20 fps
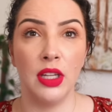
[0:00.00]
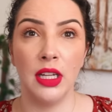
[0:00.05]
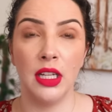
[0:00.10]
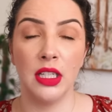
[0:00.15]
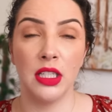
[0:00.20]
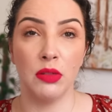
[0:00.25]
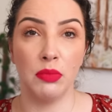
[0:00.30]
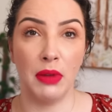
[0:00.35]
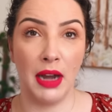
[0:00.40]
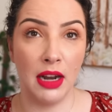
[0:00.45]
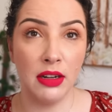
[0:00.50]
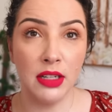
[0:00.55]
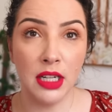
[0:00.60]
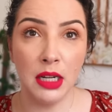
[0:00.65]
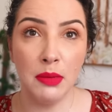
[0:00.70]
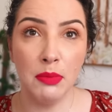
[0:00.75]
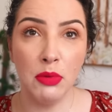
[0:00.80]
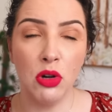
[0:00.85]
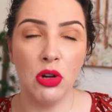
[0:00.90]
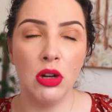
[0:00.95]
think it's around
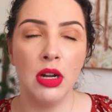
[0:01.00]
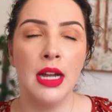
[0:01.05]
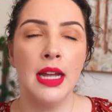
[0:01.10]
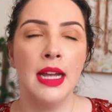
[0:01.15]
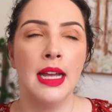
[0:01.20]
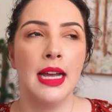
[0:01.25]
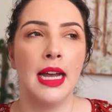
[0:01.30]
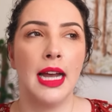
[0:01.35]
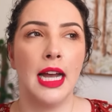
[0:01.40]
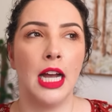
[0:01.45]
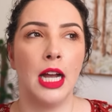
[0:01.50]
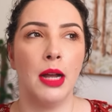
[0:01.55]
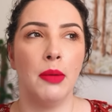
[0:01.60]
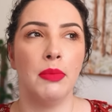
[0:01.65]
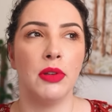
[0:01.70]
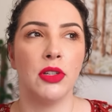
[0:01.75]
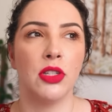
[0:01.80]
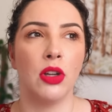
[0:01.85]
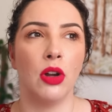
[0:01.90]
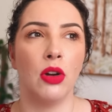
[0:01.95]
anymore.
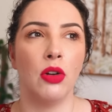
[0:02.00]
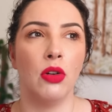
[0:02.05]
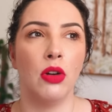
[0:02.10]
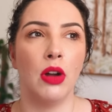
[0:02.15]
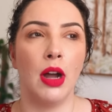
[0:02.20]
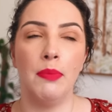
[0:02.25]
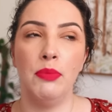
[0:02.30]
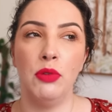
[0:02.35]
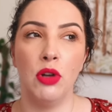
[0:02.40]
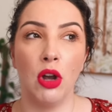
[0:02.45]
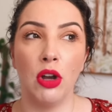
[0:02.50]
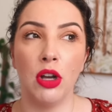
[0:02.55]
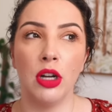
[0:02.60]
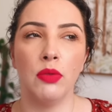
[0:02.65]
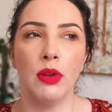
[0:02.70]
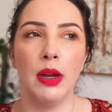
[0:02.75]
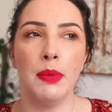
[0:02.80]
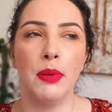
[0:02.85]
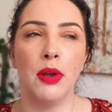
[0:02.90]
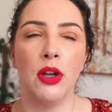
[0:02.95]
So I'm not going
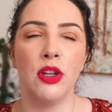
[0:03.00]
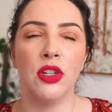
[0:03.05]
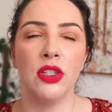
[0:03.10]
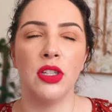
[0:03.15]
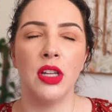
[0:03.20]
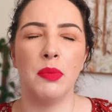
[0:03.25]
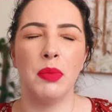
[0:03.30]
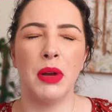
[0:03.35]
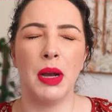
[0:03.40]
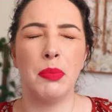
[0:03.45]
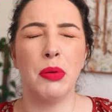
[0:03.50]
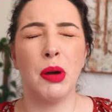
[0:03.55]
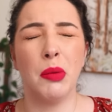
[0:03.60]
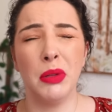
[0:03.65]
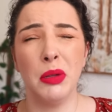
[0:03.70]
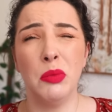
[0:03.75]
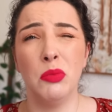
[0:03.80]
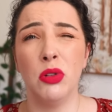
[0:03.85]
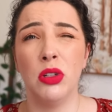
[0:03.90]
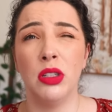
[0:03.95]
to repurchase it, but I
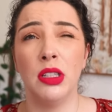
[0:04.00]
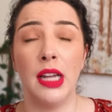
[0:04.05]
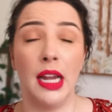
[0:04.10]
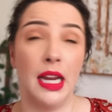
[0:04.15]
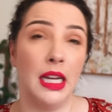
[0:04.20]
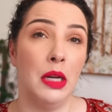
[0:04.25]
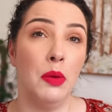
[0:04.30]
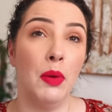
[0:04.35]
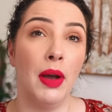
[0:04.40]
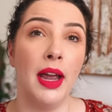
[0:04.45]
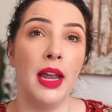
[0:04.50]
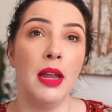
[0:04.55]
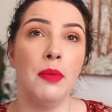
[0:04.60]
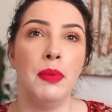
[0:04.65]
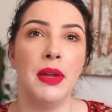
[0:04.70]
probably wouldn't anyway,